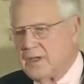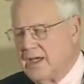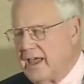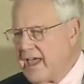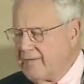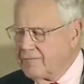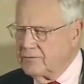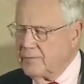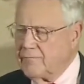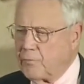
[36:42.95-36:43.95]
And half
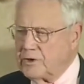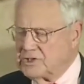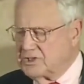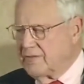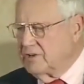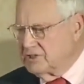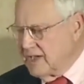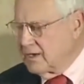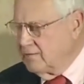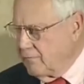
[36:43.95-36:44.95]
of them, 47,
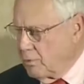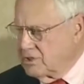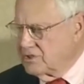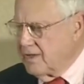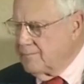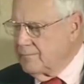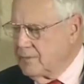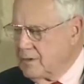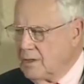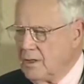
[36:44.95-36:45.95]
exactly 47,
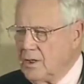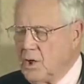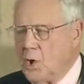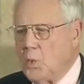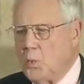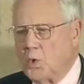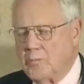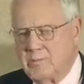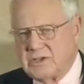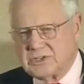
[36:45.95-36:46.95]
were
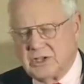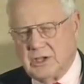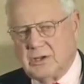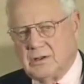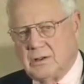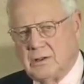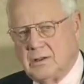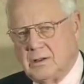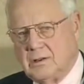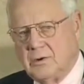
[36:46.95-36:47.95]
missing
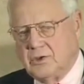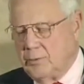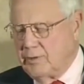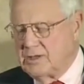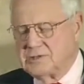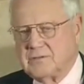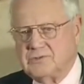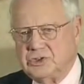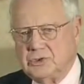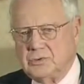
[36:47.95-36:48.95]
during the months of
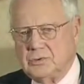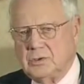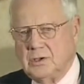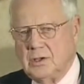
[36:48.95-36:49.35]
June,